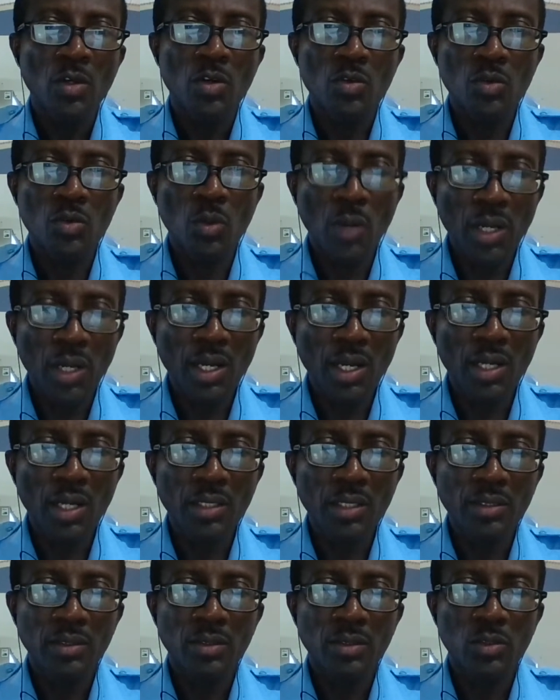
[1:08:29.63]

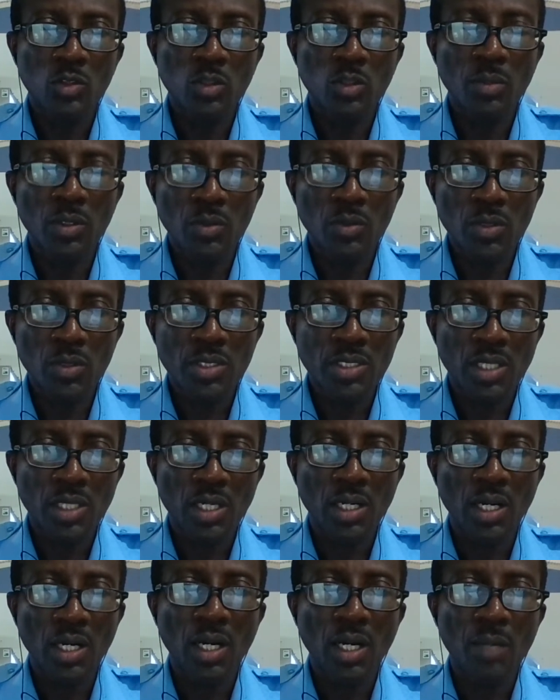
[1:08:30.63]
Ruella
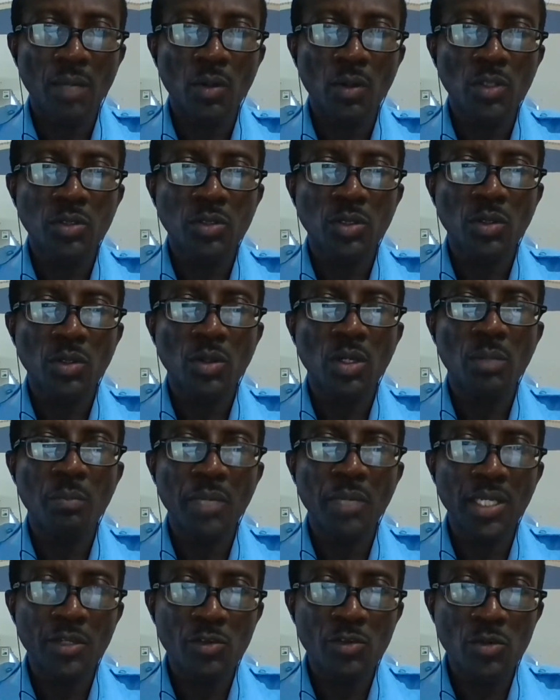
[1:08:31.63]
tuberosa, also called
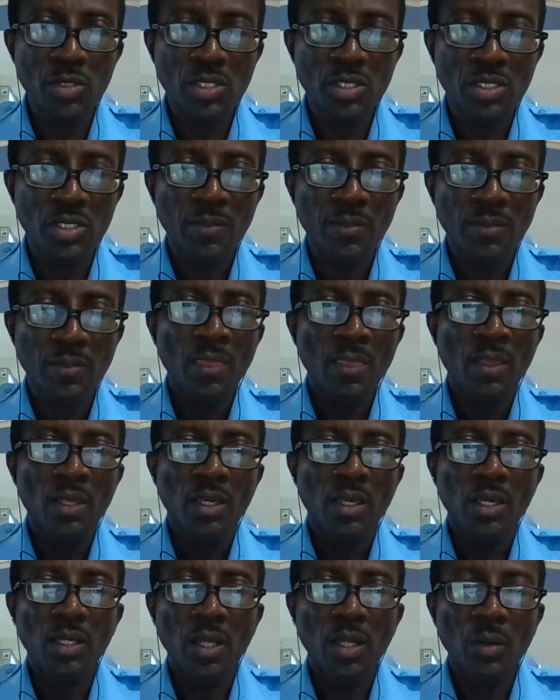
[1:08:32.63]
mini root
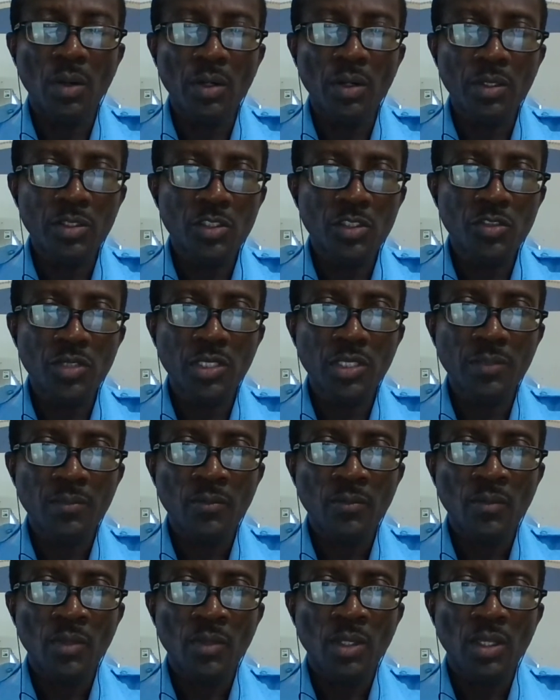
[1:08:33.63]
in our country.
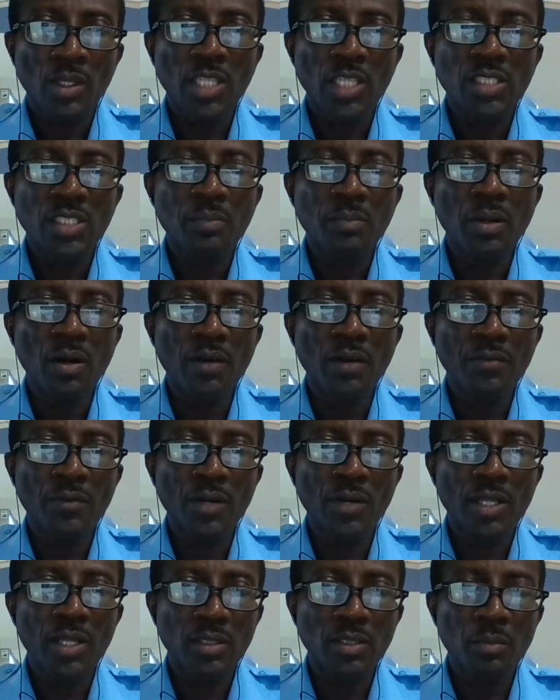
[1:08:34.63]
That's
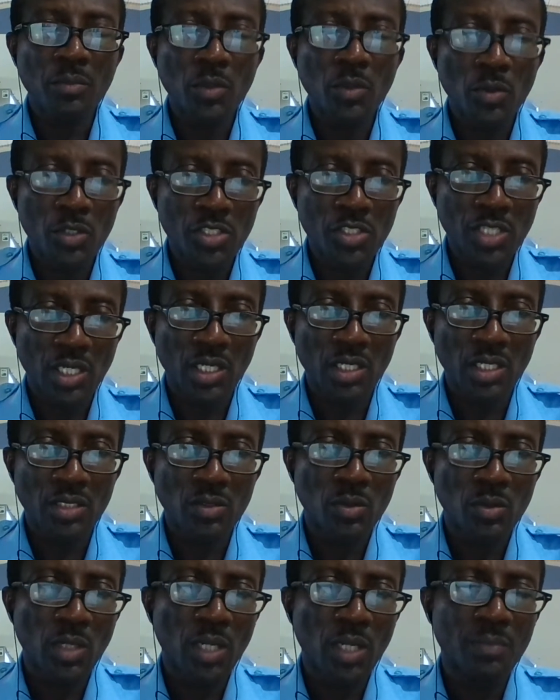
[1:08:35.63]
powerful as a mucogenic
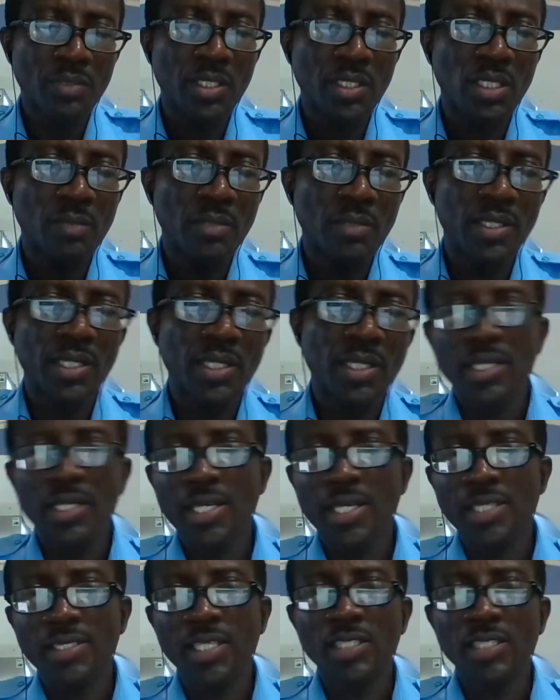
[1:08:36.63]
to help eliminate the
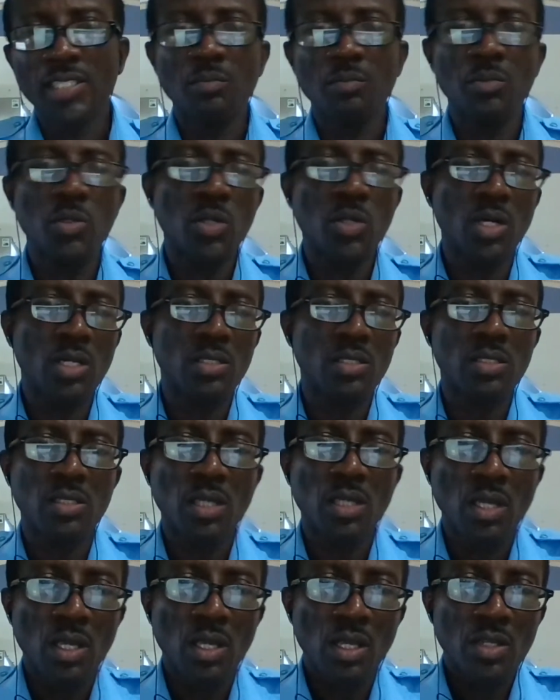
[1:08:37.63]
excess mucus
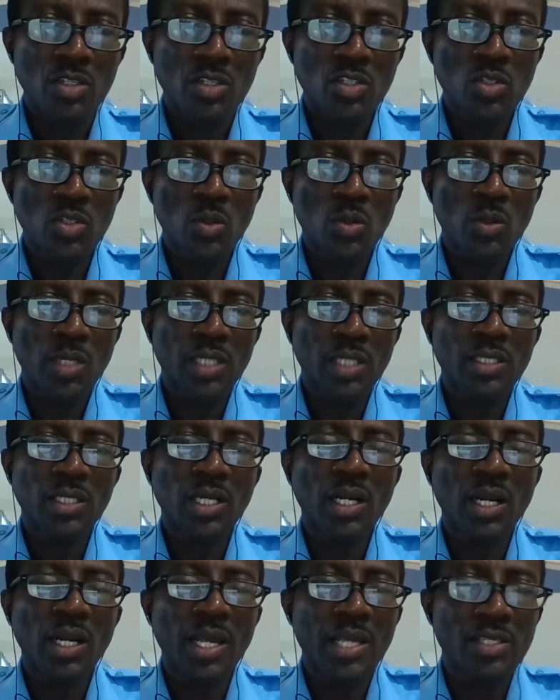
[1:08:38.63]
so that it
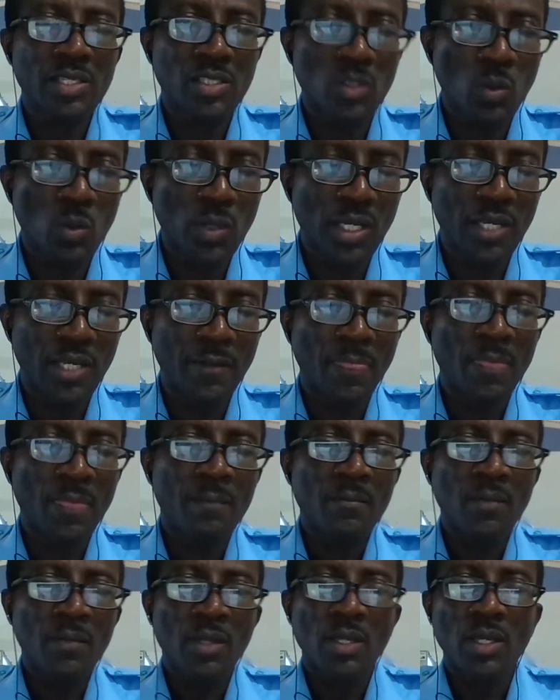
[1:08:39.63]
clears the way.
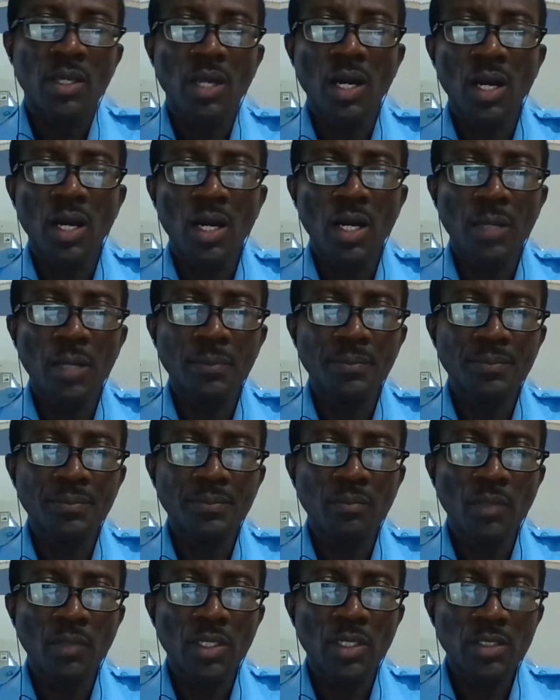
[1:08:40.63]

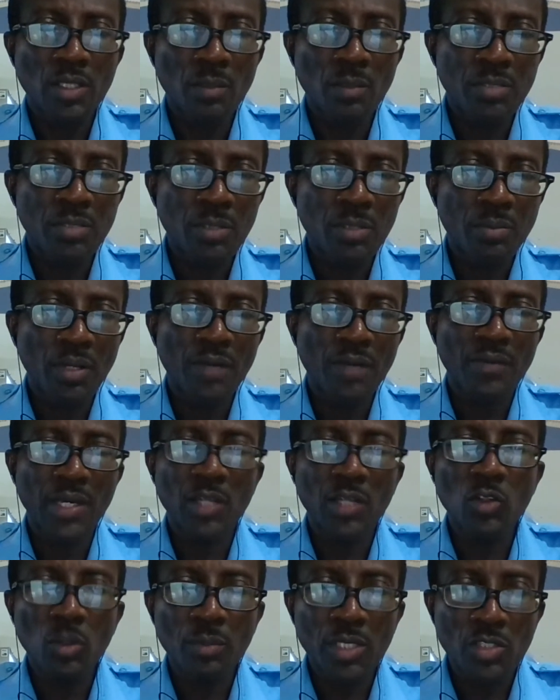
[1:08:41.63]
Some people have
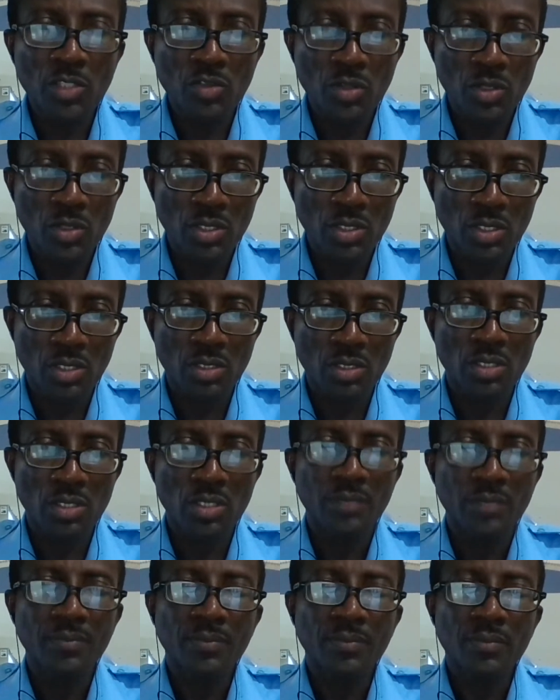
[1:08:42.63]
endometriosis,